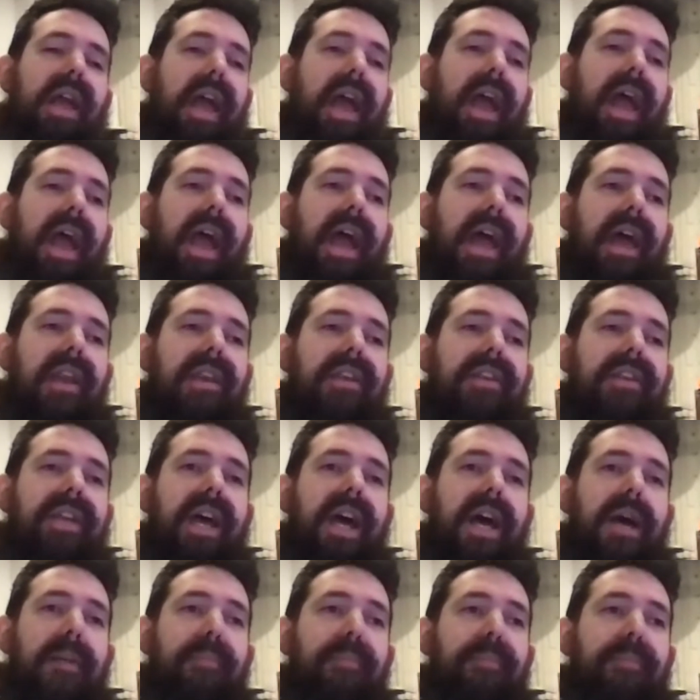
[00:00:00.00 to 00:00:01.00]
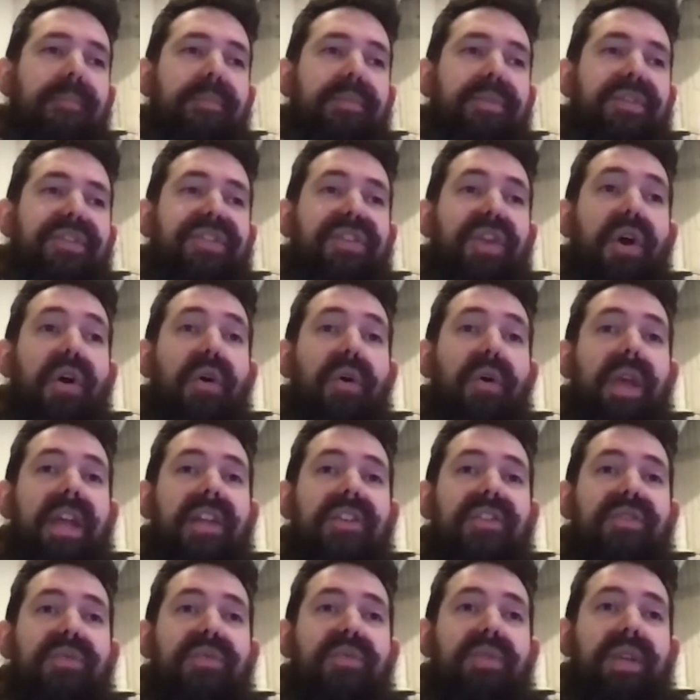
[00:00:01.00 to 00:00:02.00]
And so
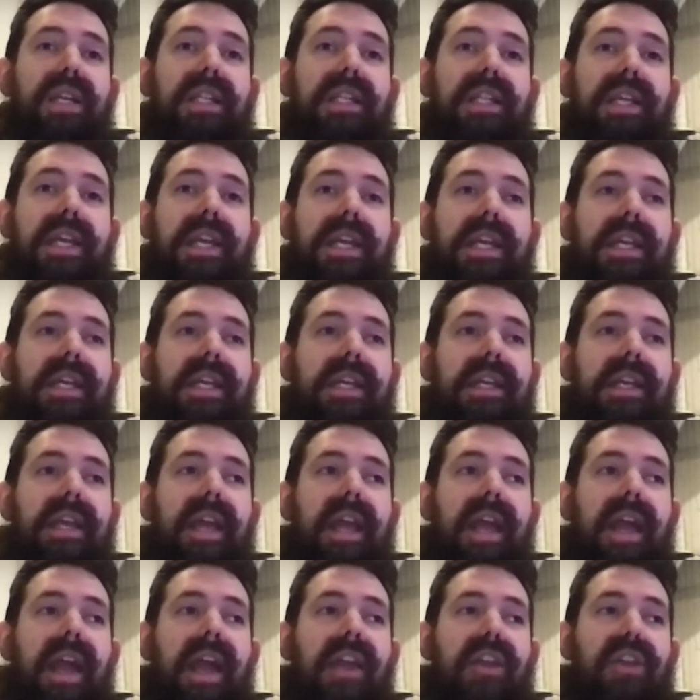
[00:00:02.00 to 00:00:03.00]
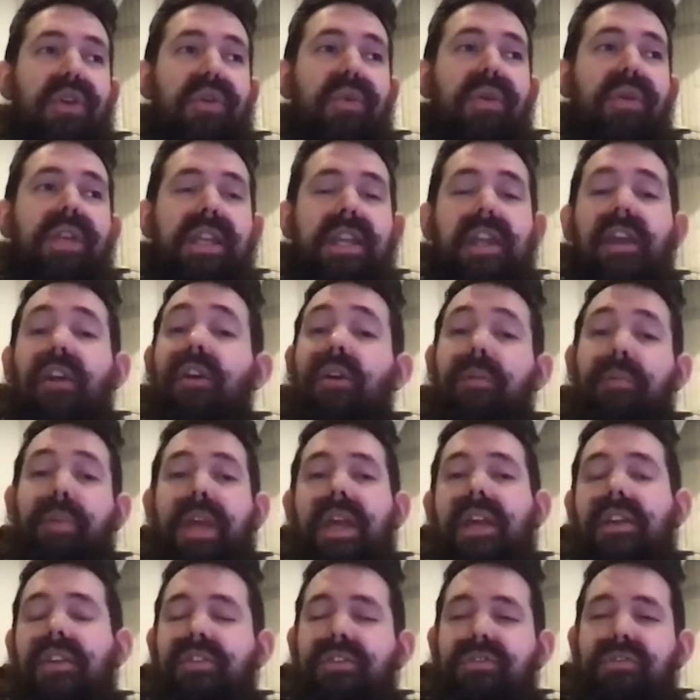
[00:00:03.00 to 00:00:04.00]
it's really, you can hear a
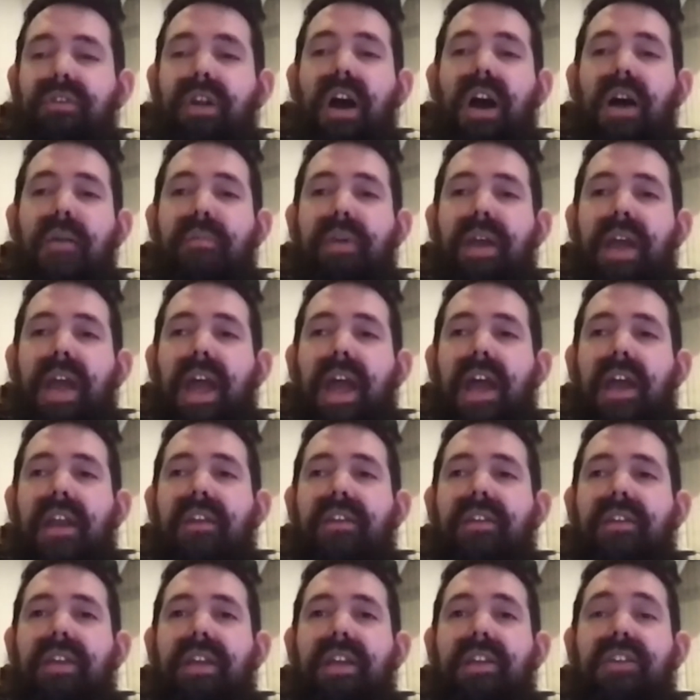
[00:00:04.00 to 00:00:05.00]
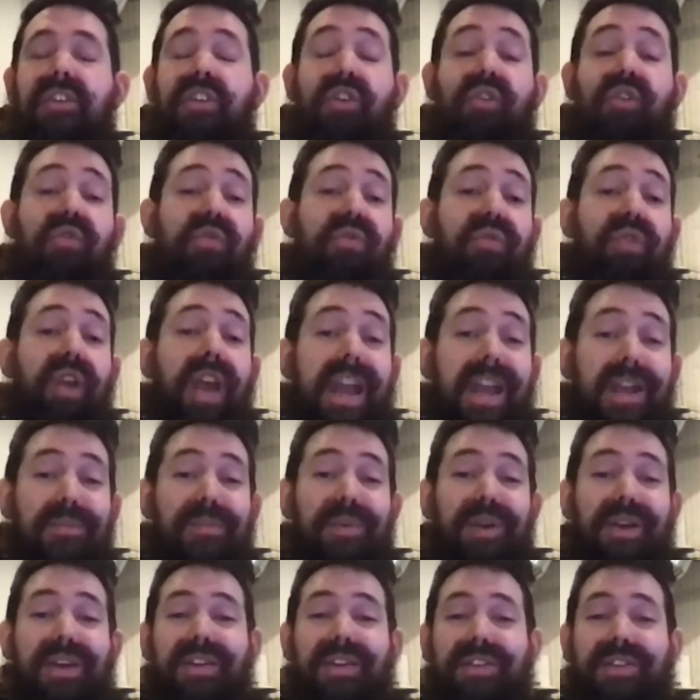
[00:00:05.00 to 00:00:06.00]
pin drop and it's great
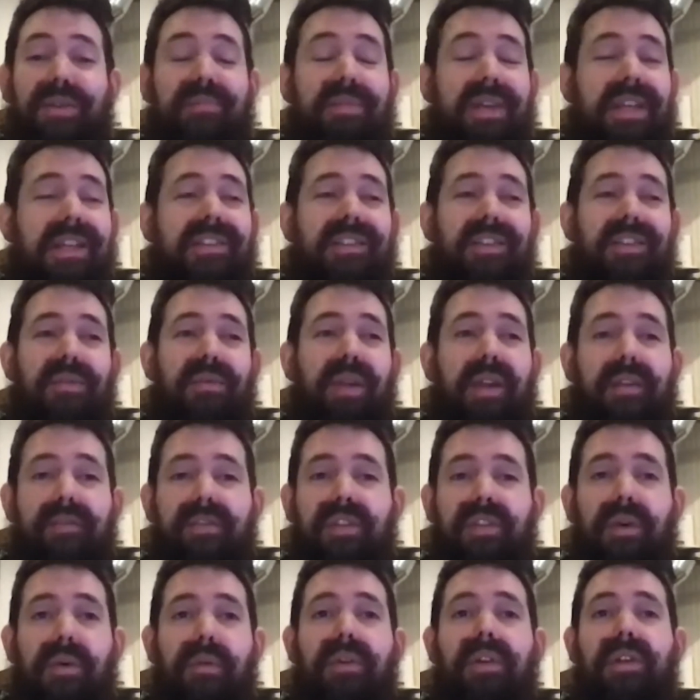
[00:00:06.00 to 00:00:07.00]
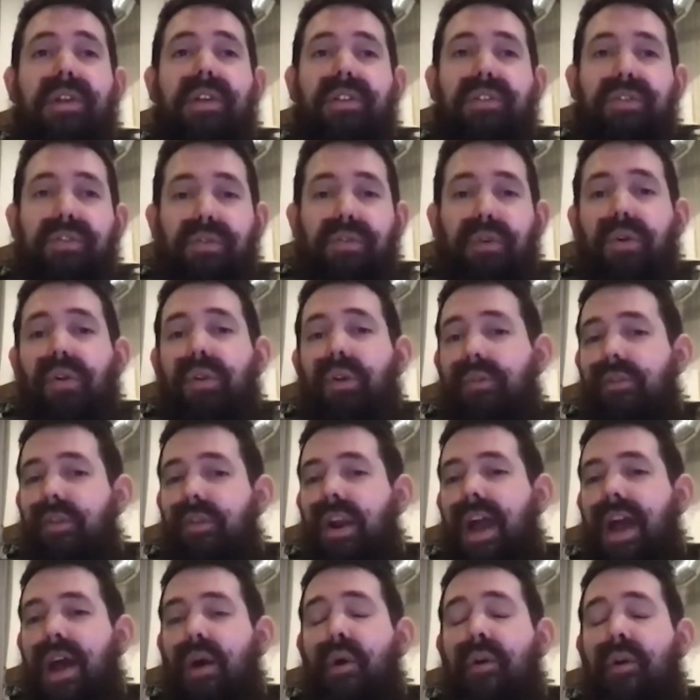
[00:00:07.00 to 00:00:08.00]
because it means that we have total control over
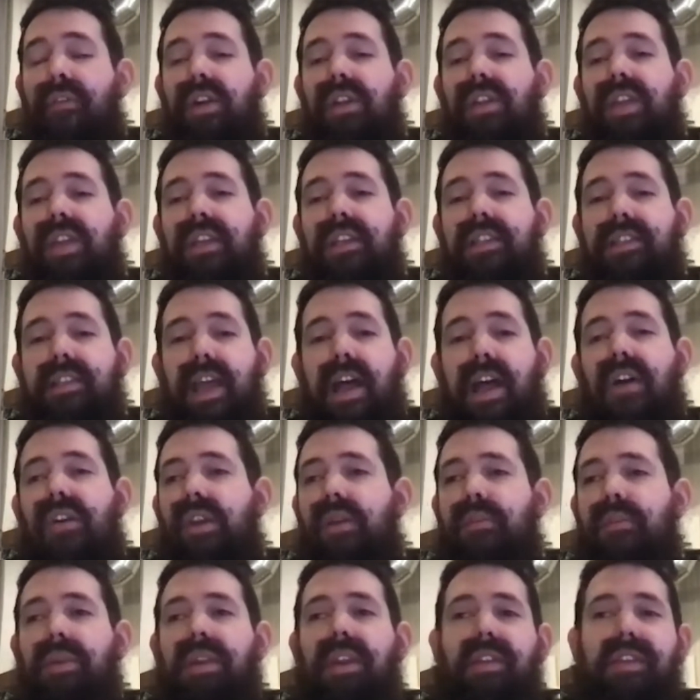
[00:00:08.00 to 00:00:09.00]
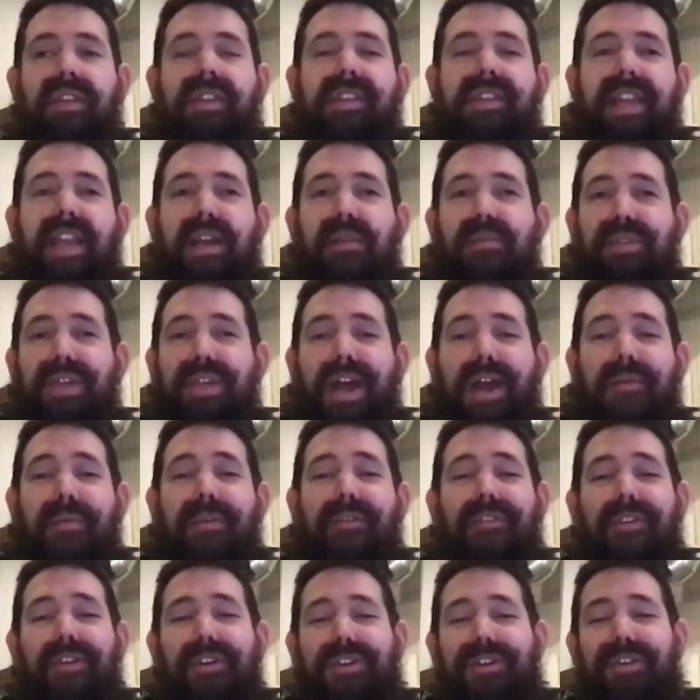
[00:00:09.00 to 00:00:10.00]
how everything's sounding. But at the same time,
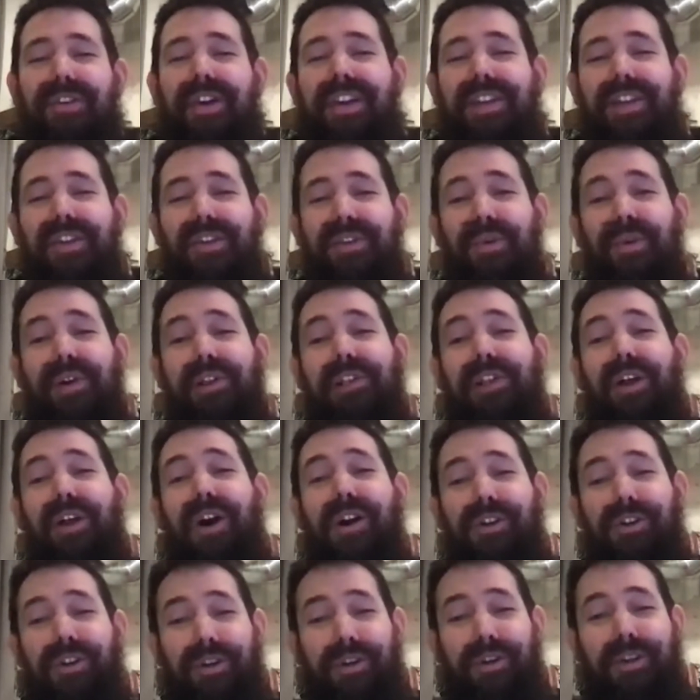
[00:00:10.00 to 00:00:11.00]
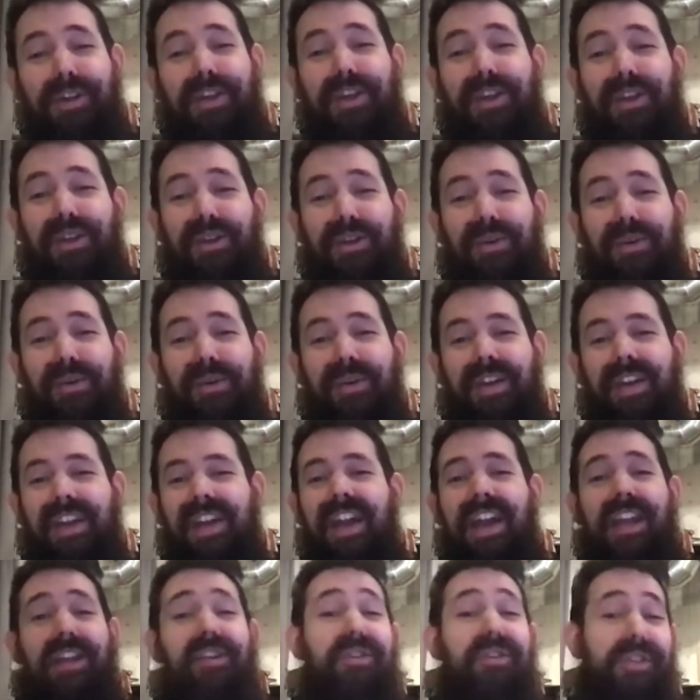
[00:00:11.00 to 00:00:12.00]
if you're trying to do a longer cue
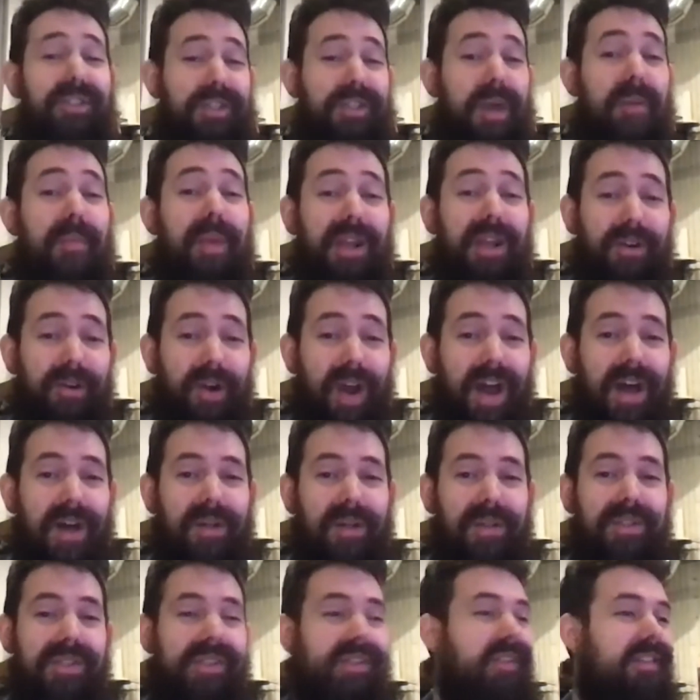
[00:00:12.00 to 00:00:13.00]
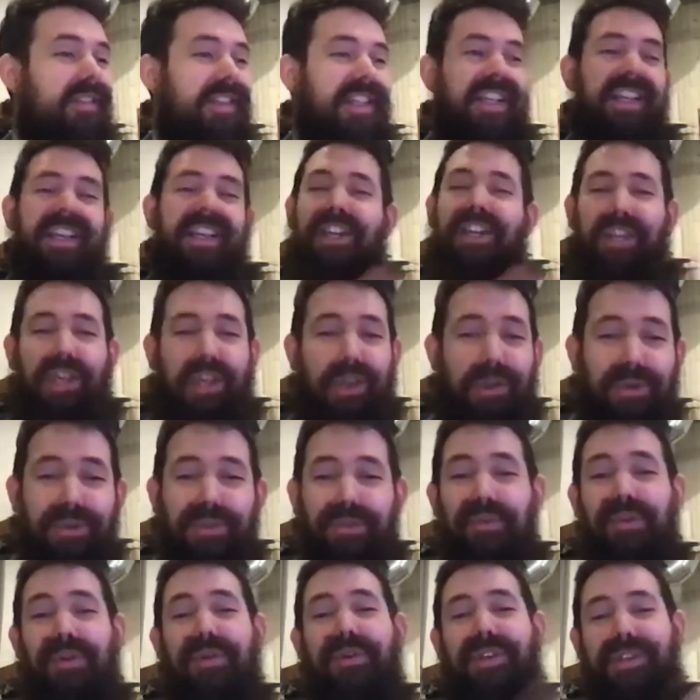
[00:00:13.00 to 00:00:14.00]
and your stomach growls,
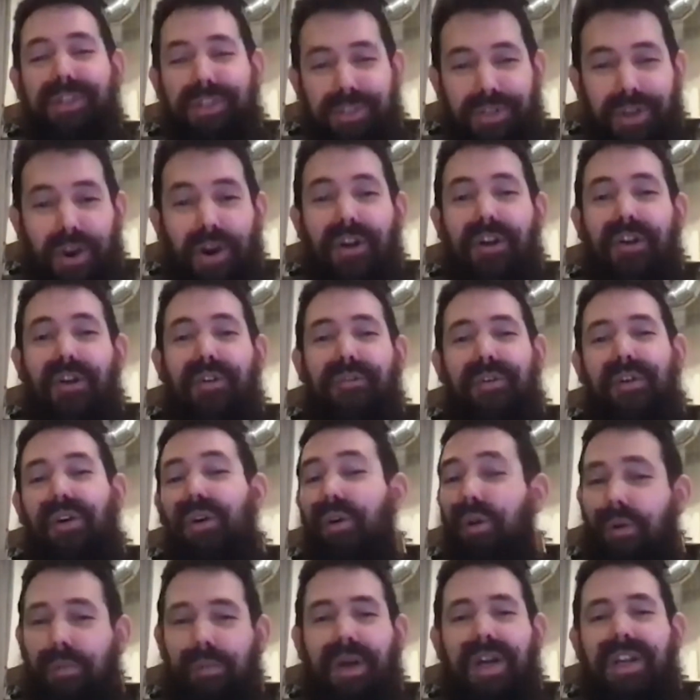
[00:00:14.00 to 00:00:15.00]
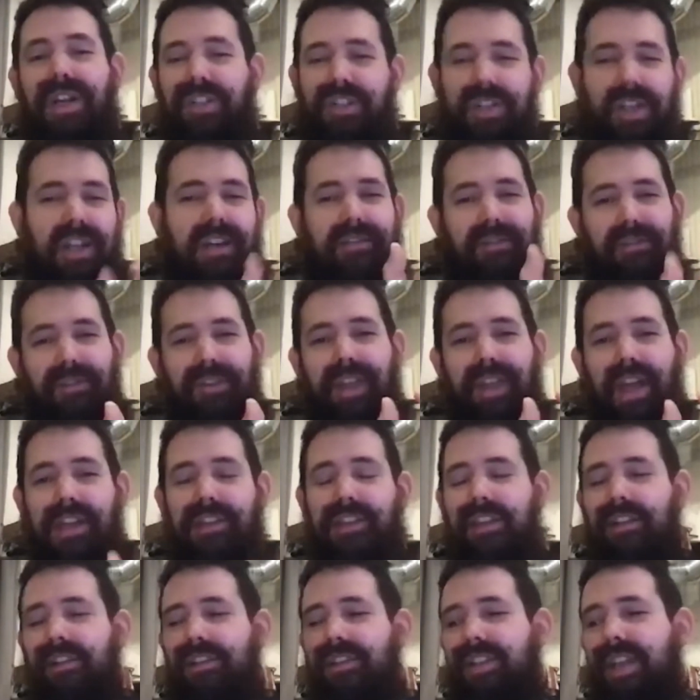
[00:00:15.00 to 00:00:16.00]
cue's ruined, start over or punch in for that
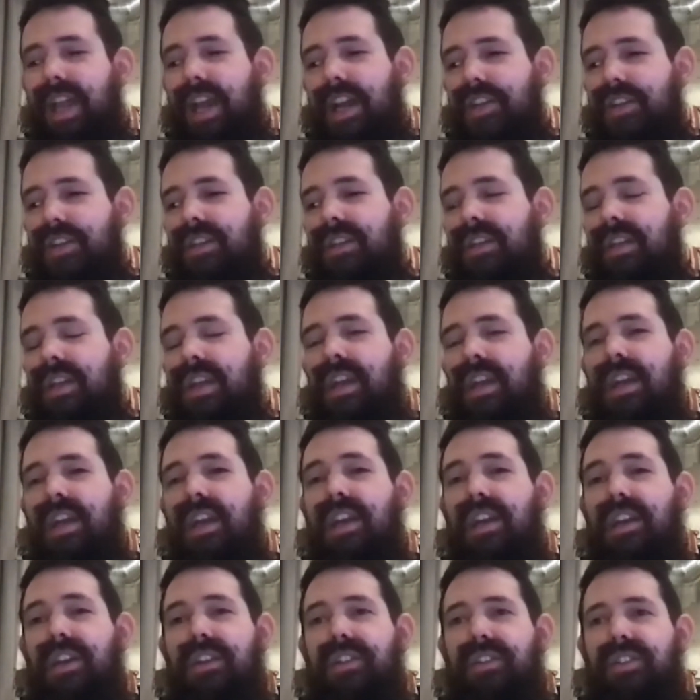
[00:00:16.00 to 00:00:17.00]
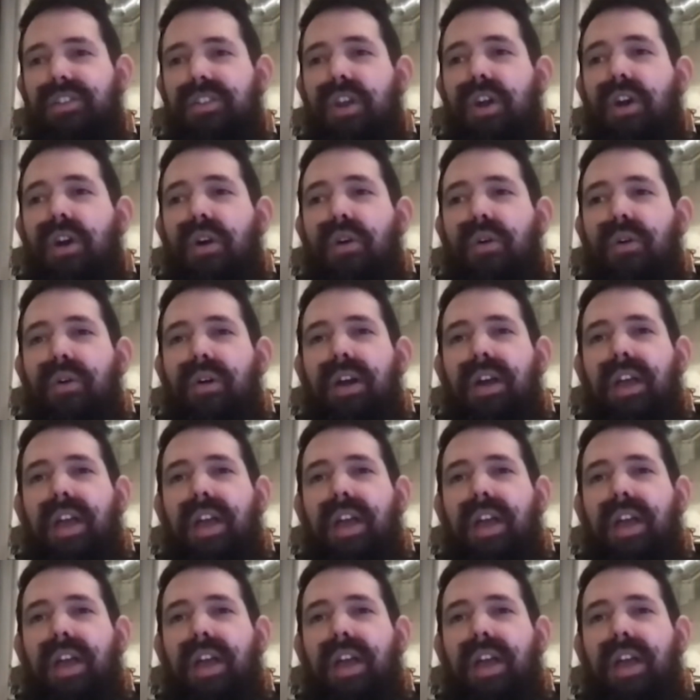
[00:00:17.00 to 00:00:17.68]
little section. So